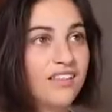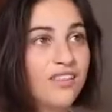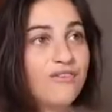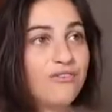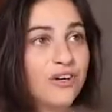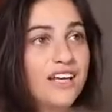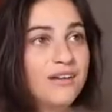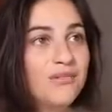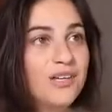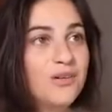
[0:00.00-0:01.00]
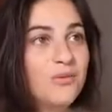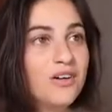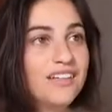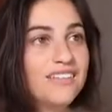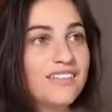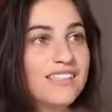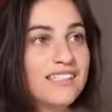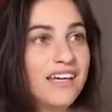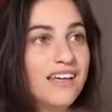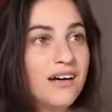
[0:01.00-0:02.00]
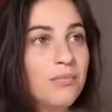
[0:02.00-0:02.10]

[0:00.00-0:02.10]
the frame. You want it to stay